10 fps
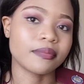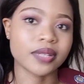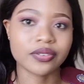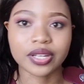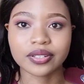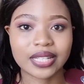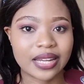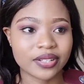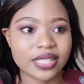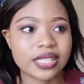
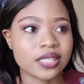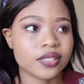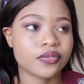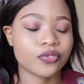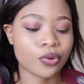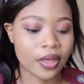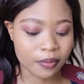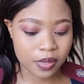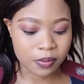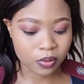irregularities for other
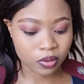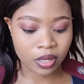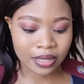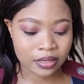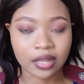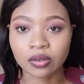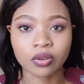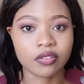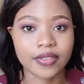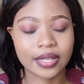people, and all
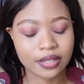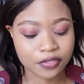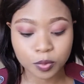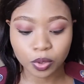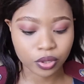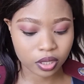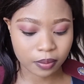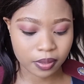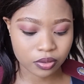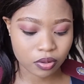of that. I've spoken
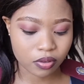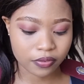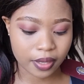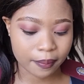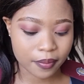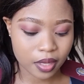about all of them.